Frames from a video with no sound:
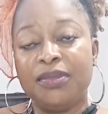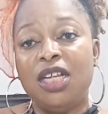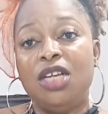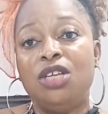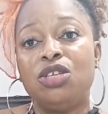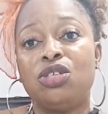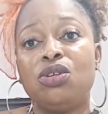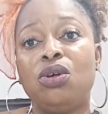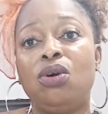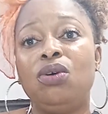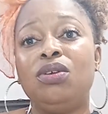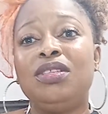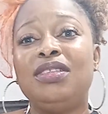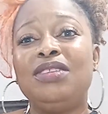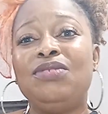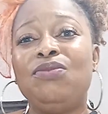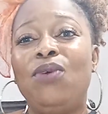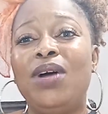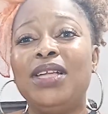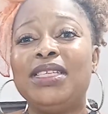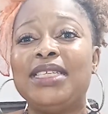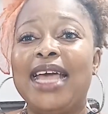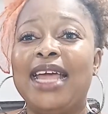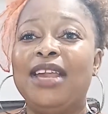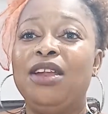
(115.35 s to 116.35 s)
So
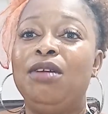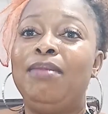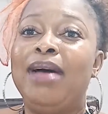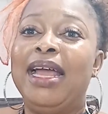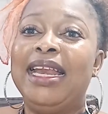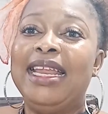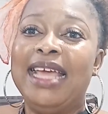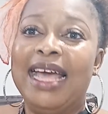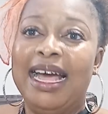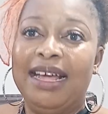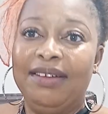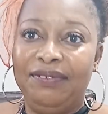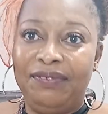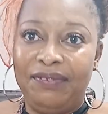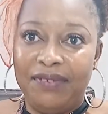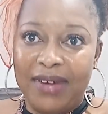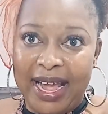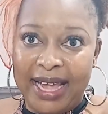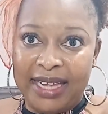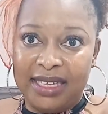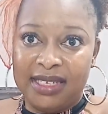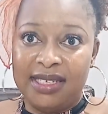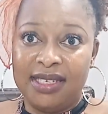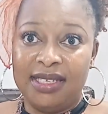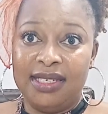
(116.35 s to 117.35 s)
what I normally
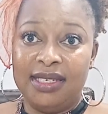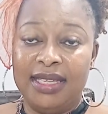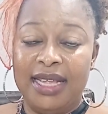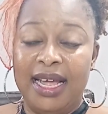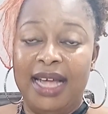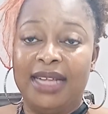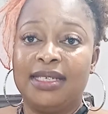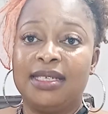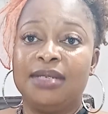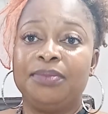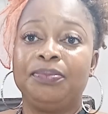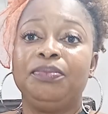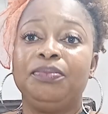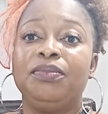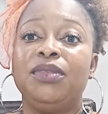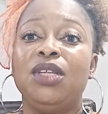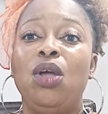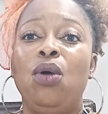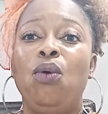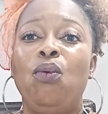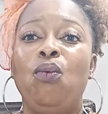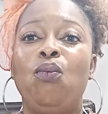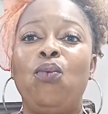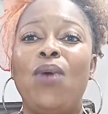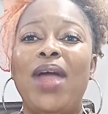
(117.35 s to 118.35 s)
advise is that
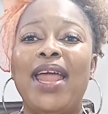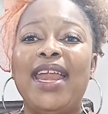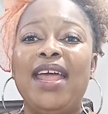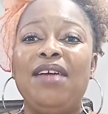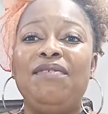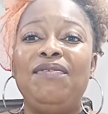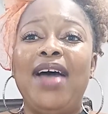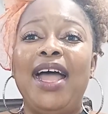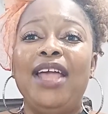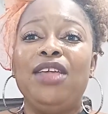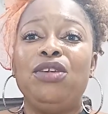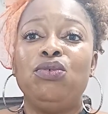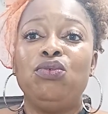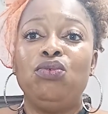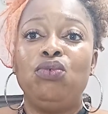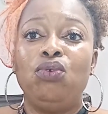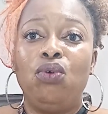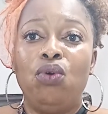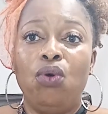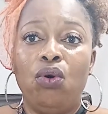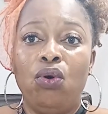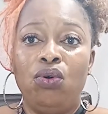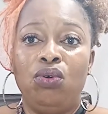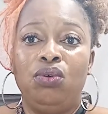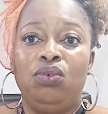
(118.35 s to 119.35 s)
whenever you
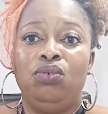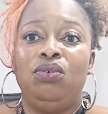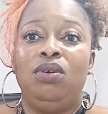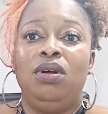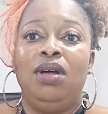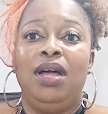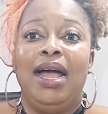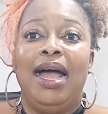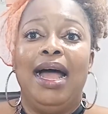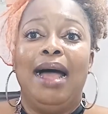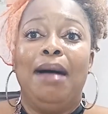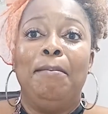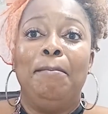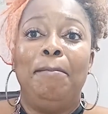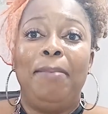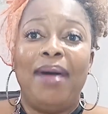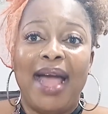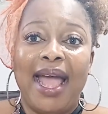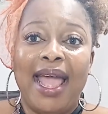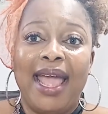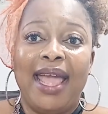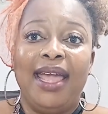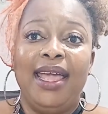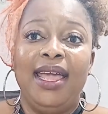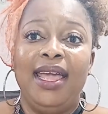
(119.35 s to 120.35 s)
go and
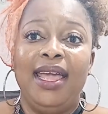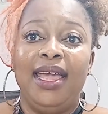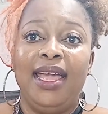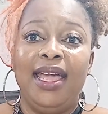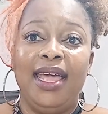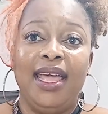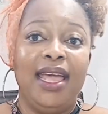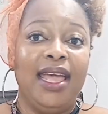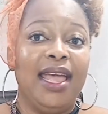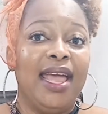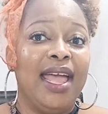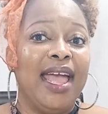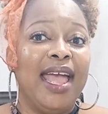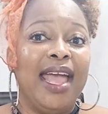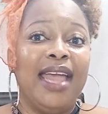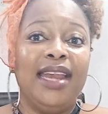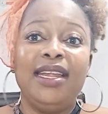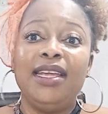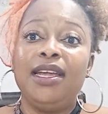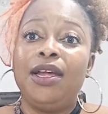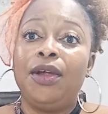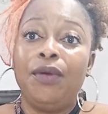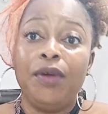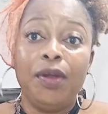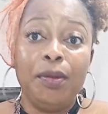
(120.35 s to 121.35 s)
buy
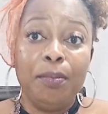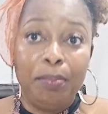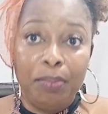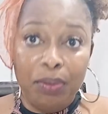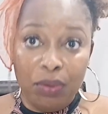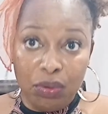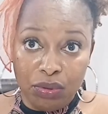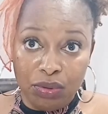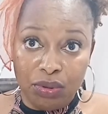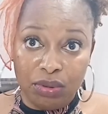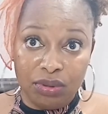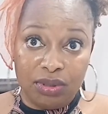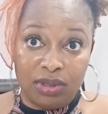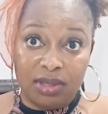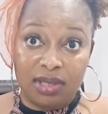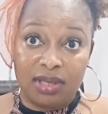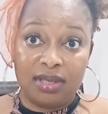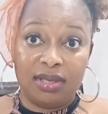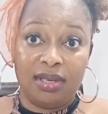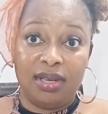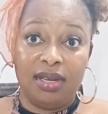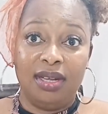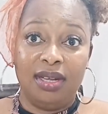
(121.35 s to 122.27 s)
any cream product,